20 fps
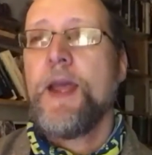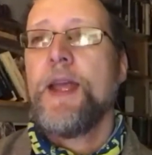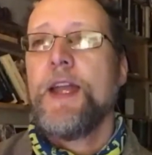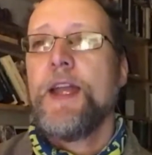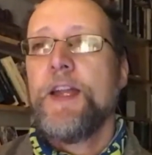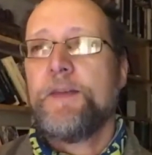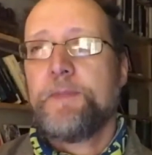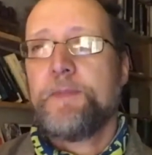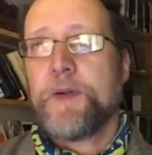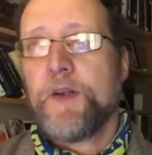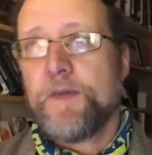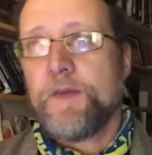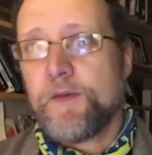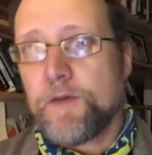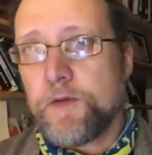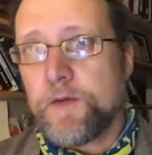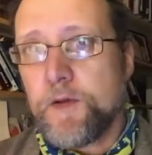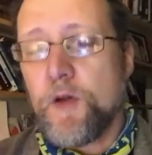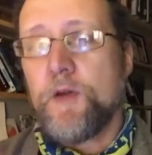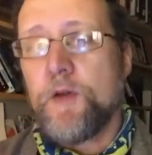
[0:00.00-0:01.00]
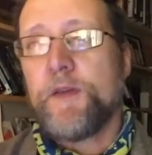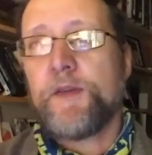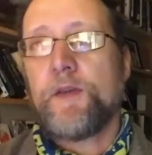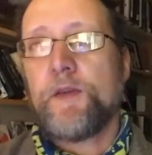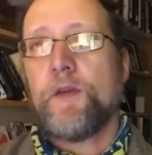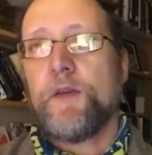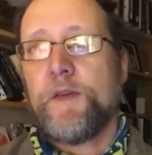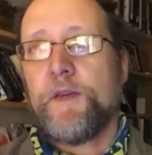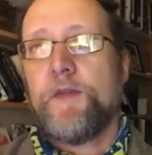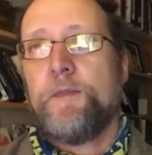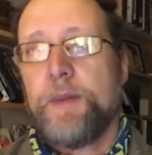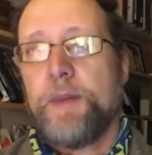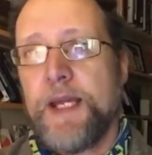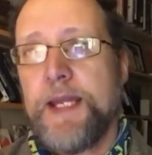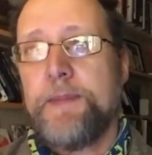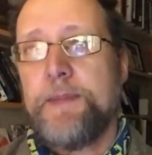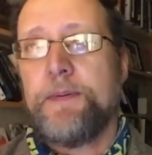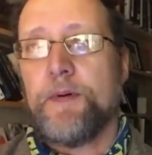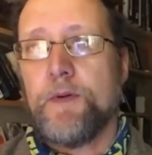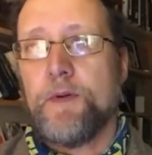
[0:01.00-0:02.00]
is because lots and lots of
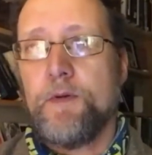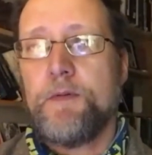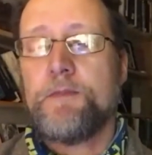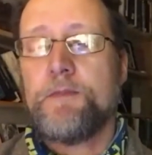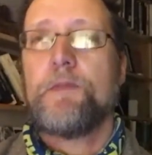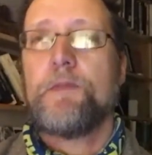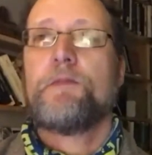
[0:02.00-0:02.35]
people